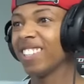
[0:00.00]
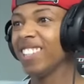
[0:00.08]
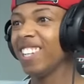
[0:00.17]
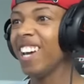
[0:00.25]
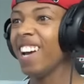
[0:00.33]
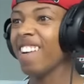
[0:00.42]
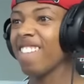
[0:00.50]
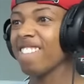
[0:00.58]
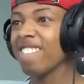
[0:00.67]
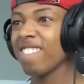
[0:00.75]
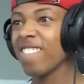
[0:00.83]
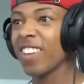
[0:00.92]
Yeah.
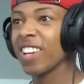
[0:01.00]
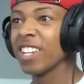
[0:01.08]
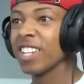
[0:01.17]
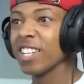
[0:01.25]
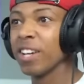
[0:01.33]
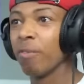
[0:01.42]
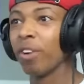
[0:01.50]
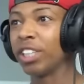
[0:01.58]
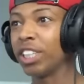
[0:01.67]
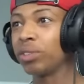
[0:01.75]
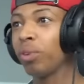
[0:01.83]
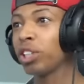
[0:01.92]
We
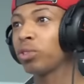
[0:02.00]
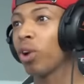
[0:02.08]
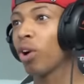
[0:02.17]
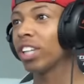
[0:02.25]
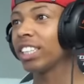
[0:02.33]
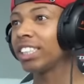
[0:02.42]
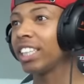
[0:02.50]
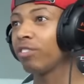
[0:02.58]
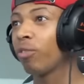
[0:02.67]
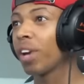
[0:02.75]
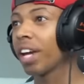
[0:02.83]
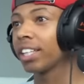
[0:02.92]
just switch roles. Let's see
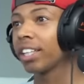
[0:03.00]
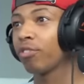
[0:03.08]
if we can